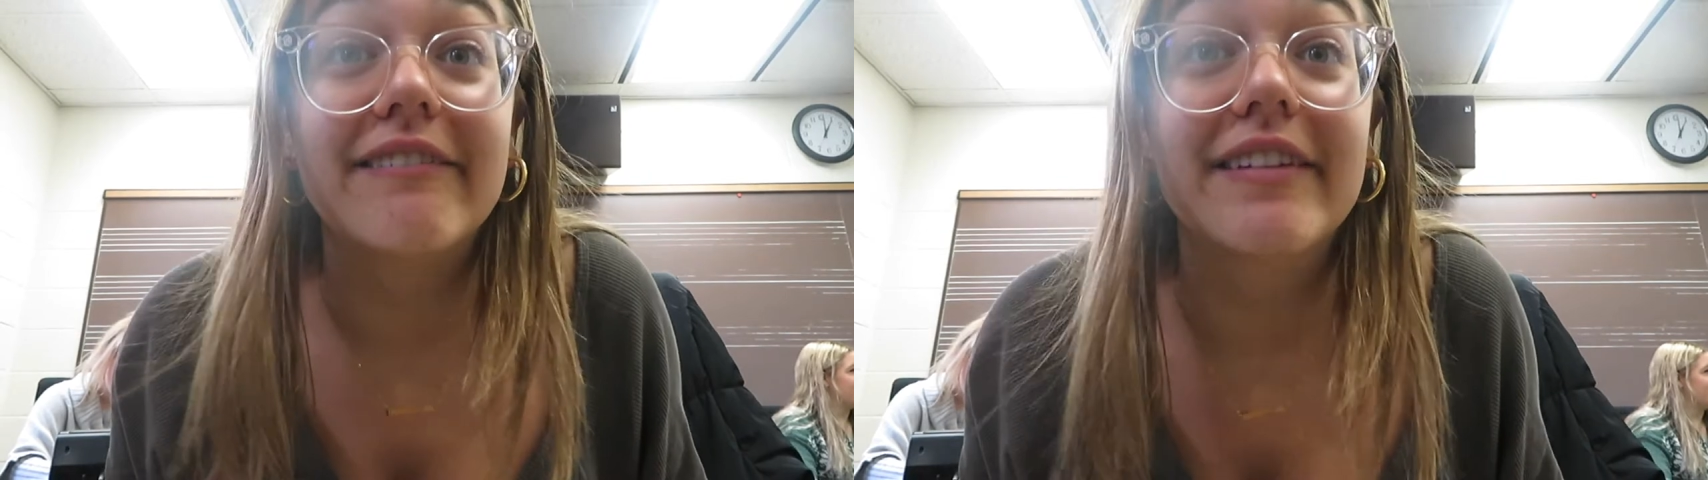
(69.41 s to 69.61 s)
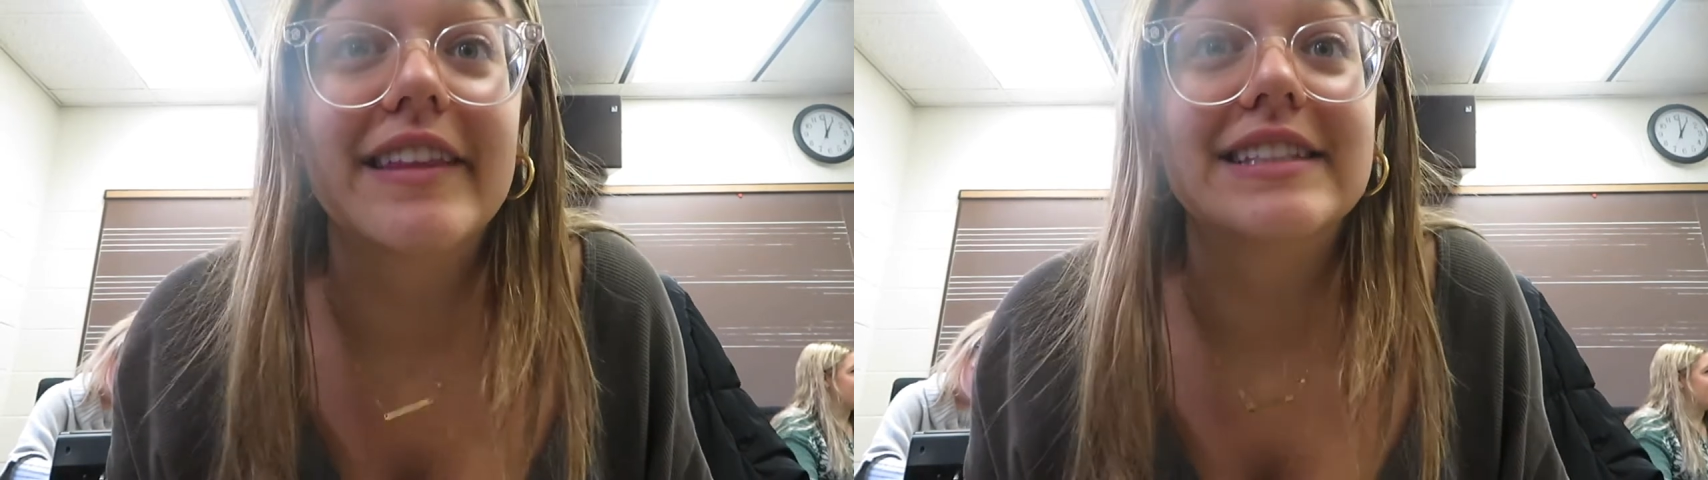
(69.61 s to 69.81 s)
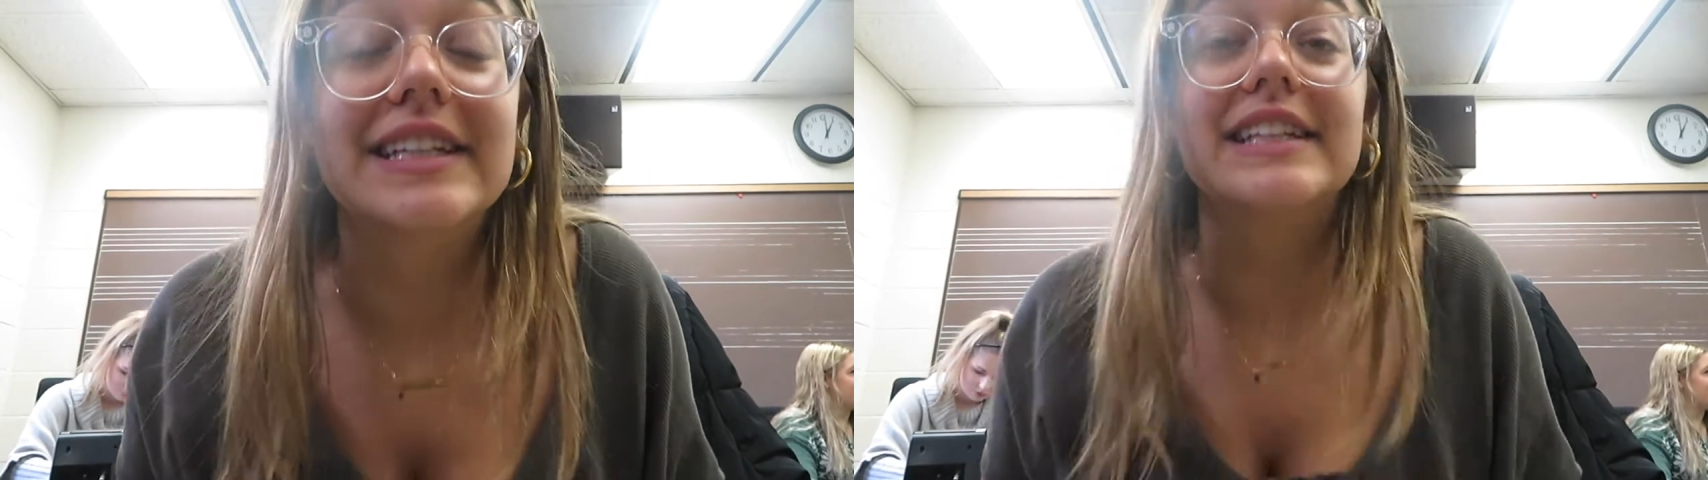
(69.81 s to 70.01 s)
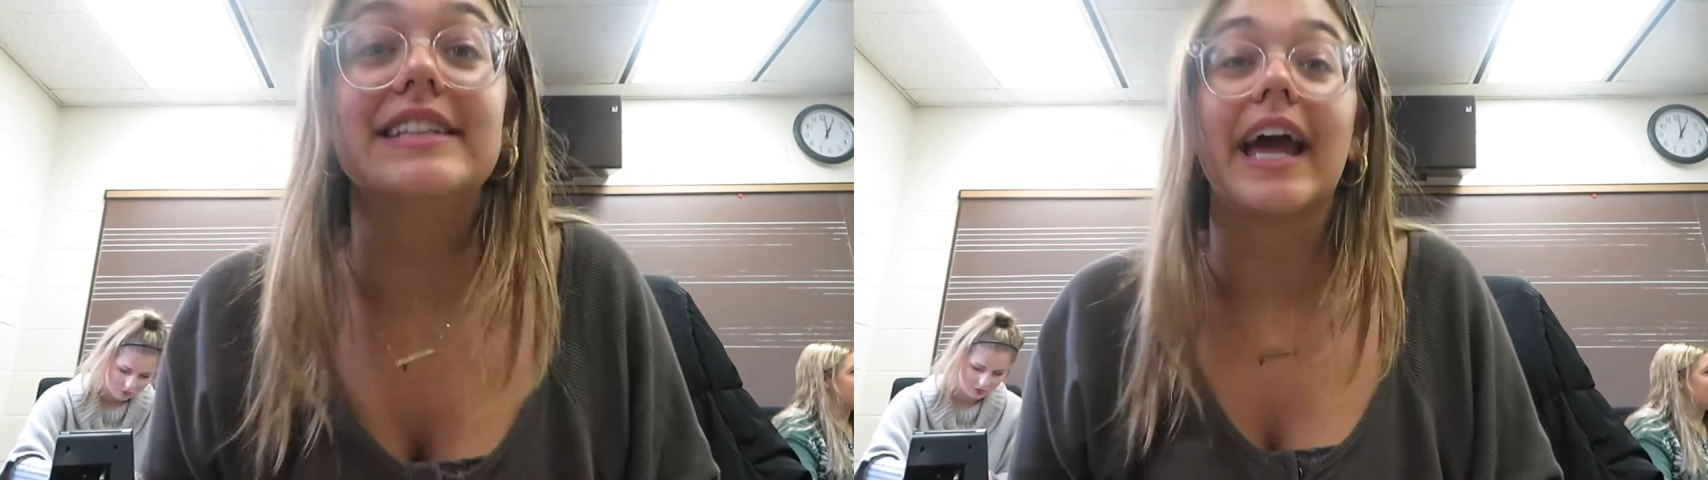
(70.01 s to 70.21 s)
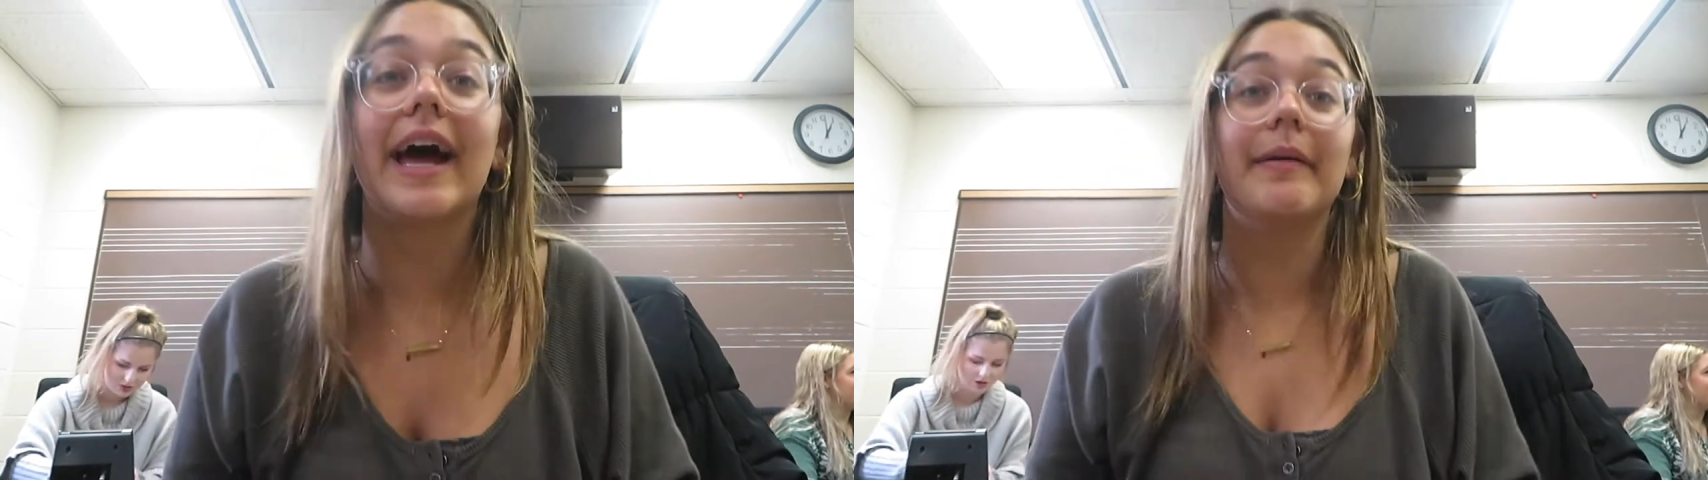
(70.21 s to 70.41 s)
for this
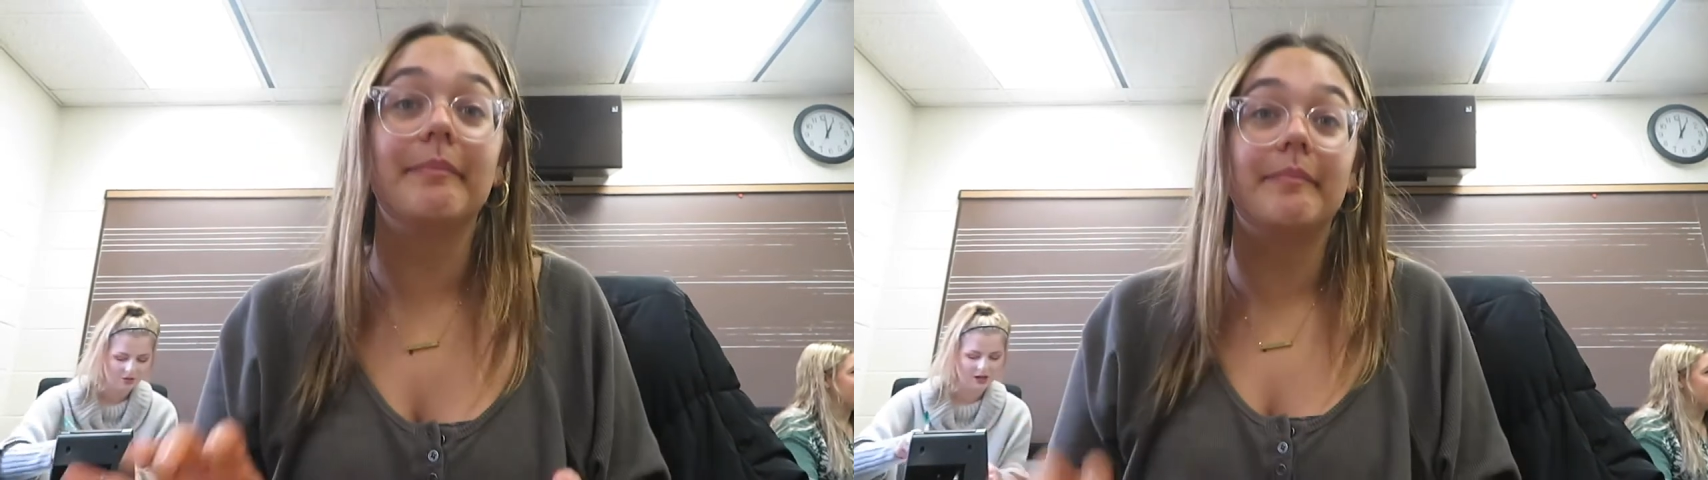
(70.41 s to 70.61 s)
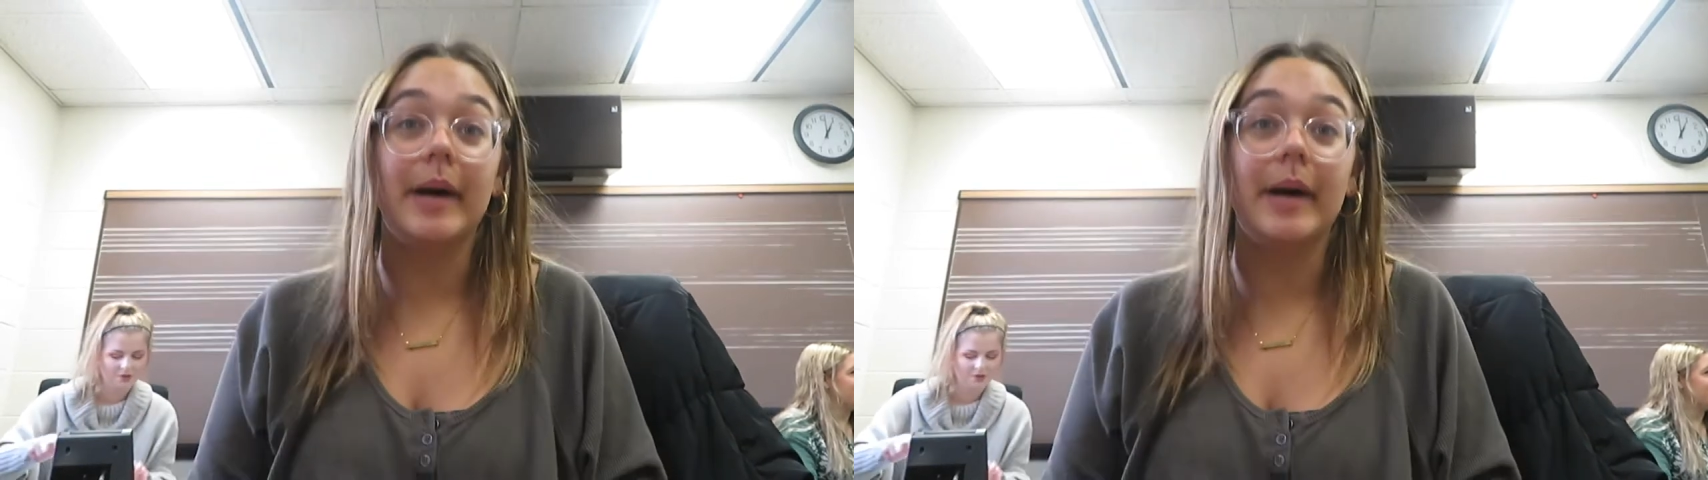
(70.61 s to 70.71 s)
exam,